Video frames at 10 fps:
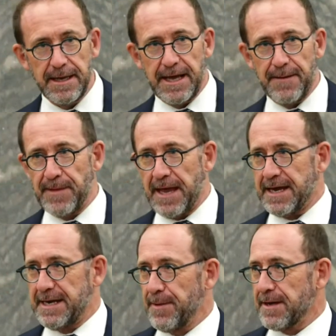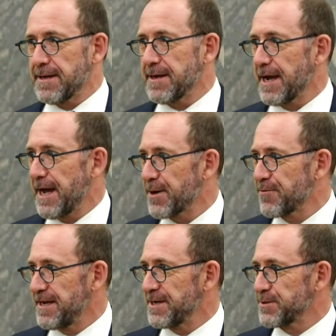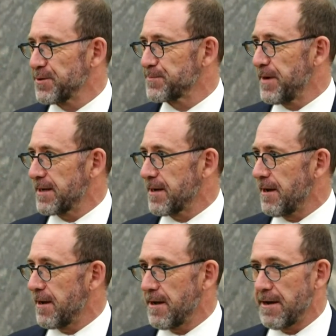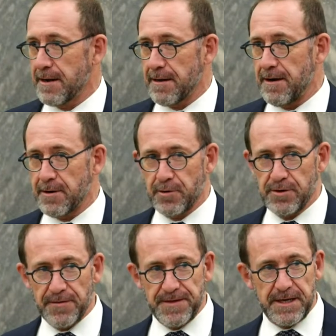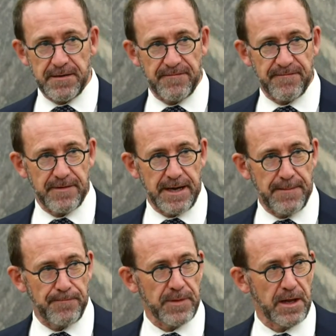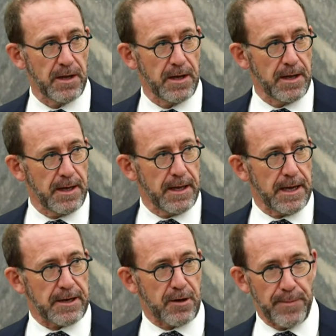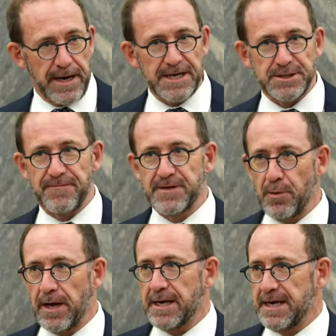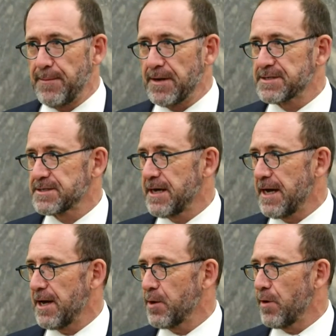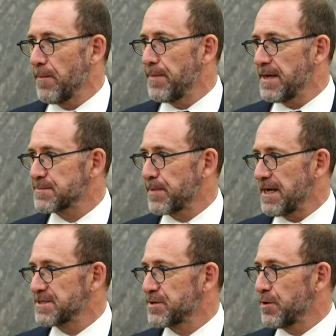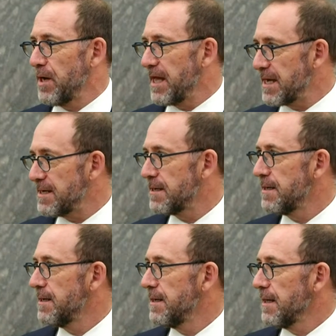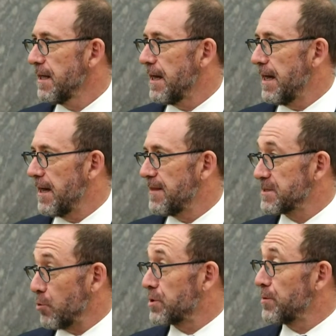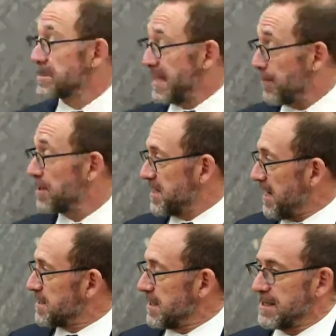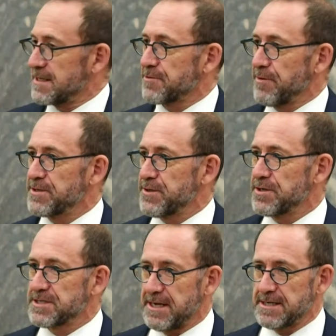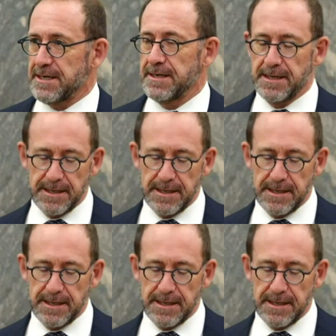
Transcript: academic credentials, but I could not think of a combination of two academics who are best placed to lead this, or to establish actually this research centre.